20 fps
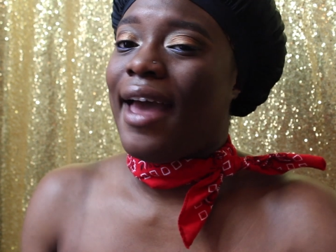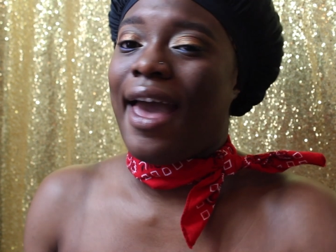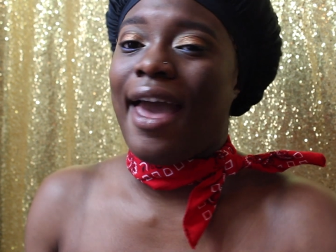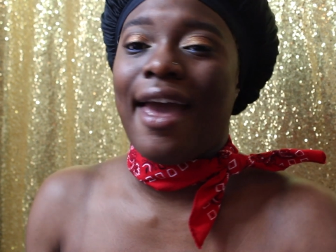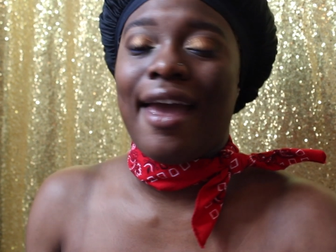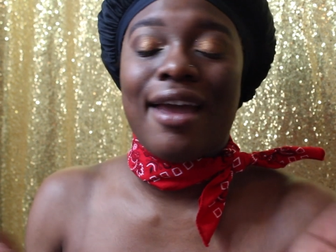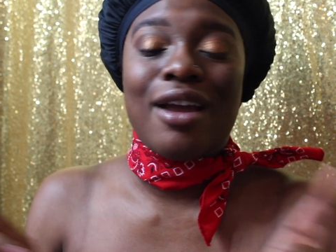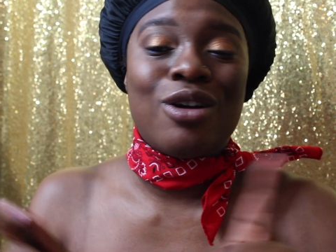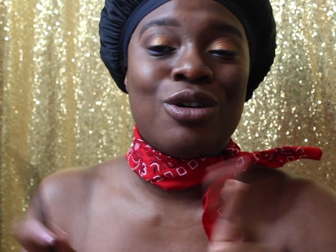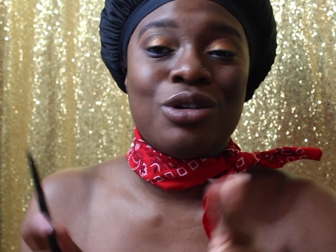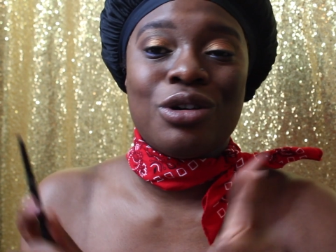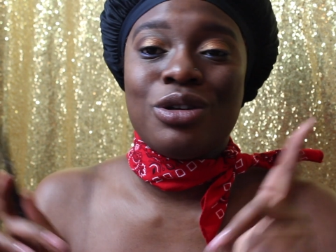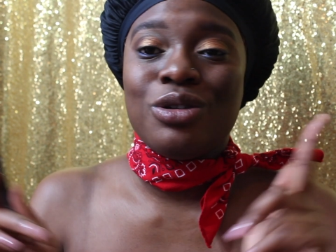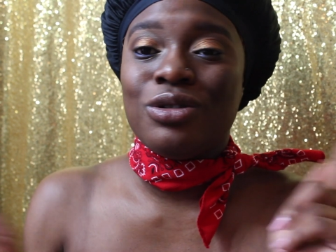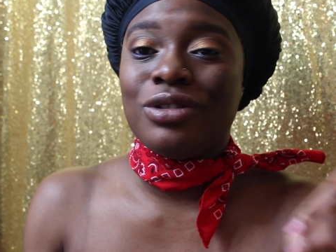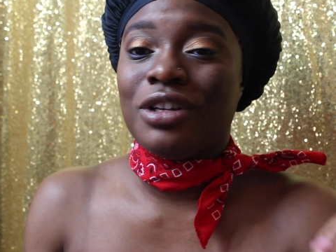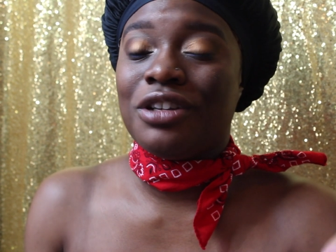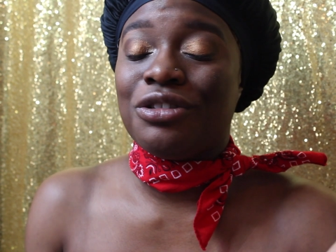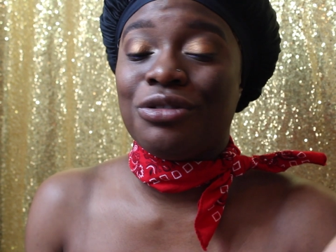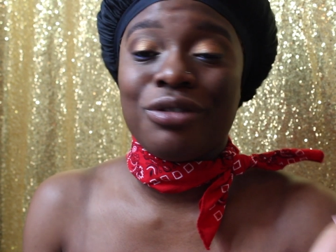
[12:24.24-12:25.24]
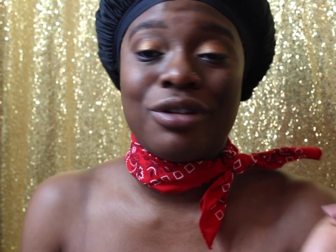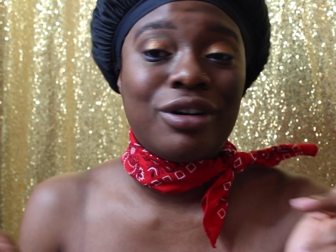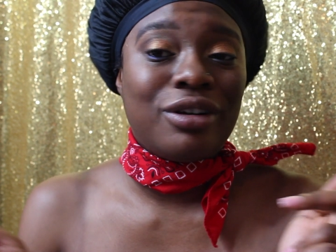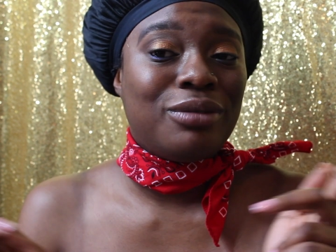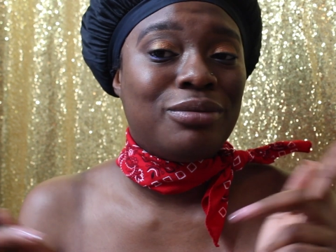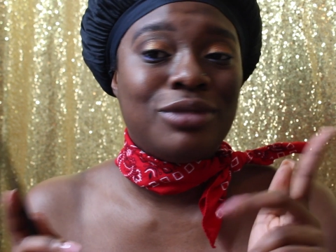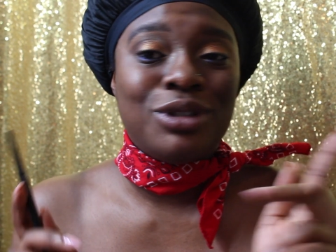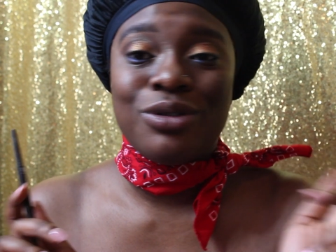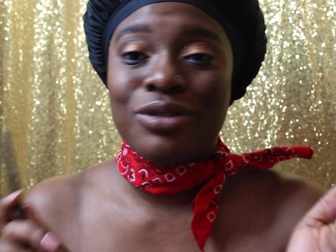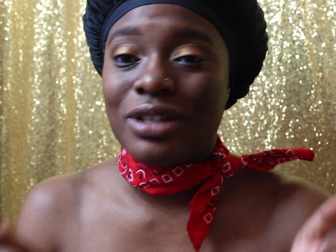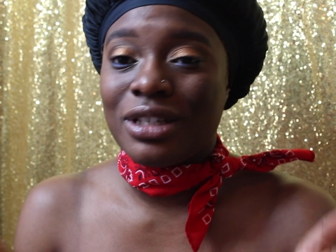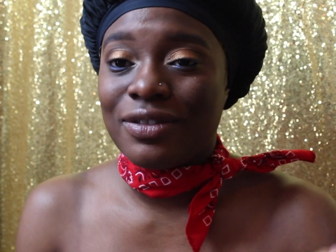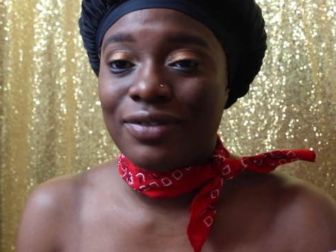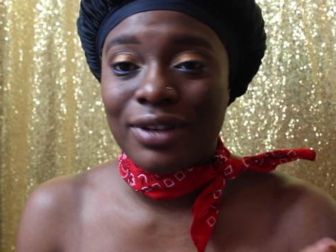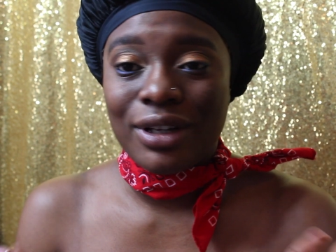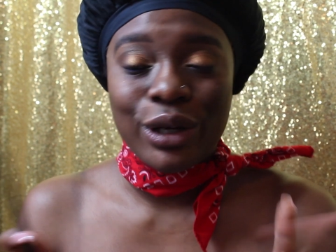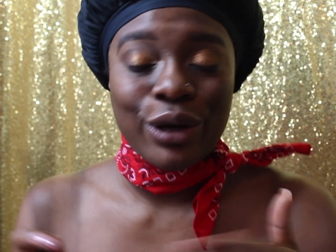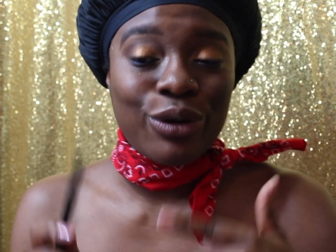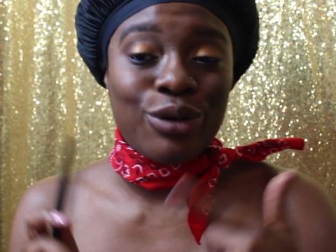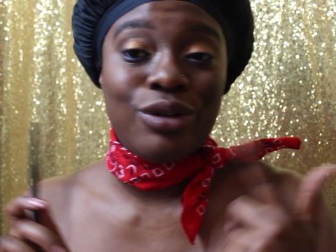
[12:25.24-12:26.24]
hey girl, you said you were gonna do this
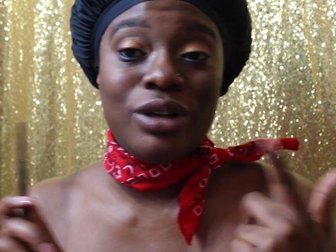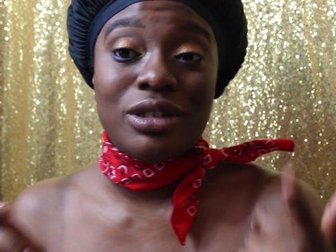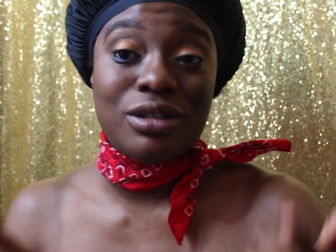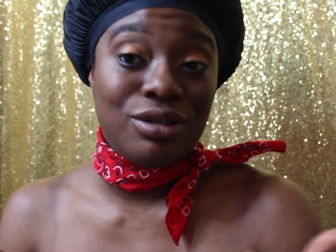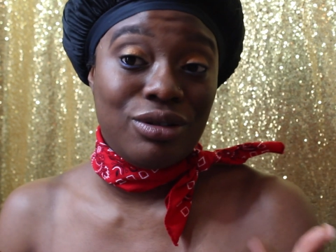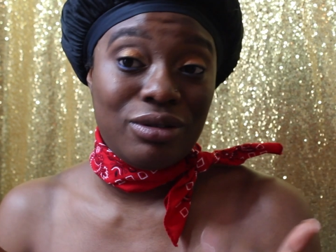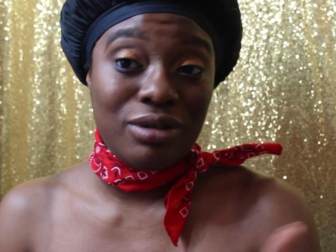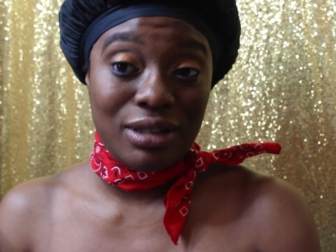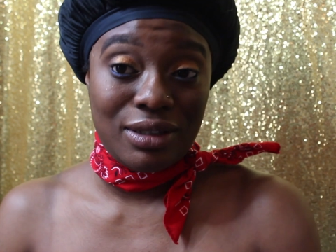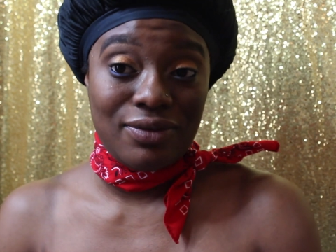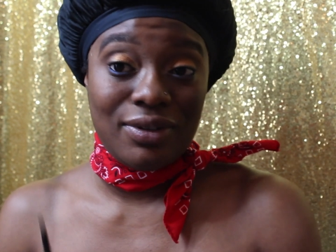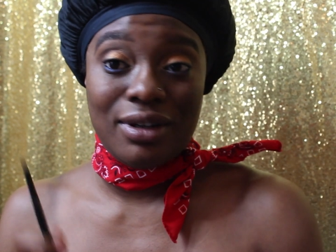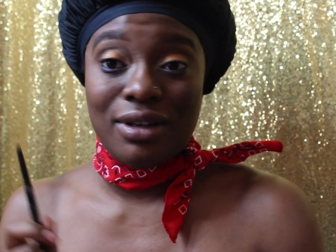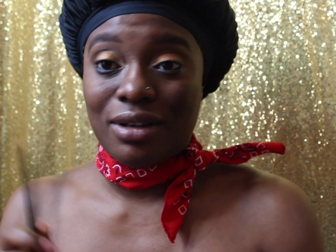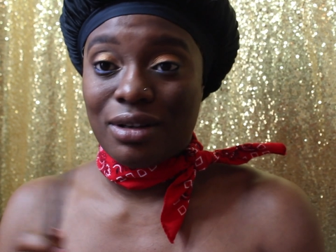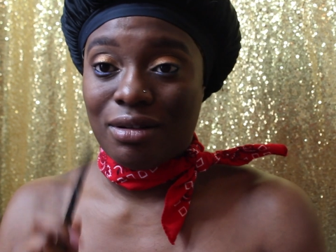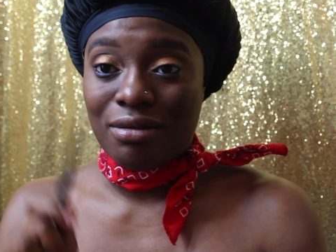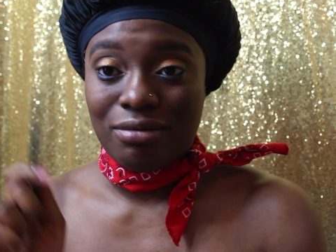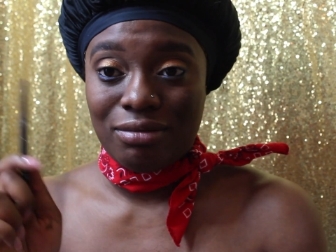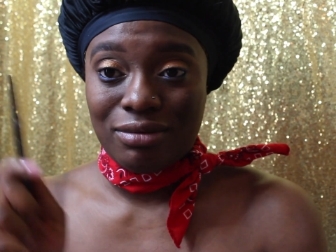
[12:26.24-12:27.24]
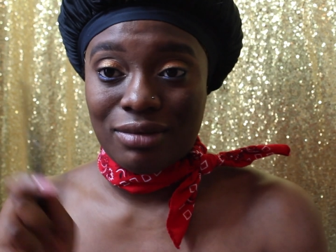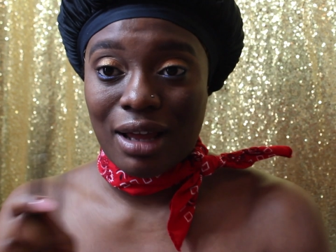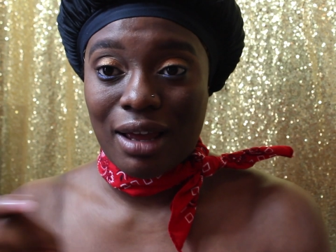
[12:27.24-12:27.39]
video, you need to do this video.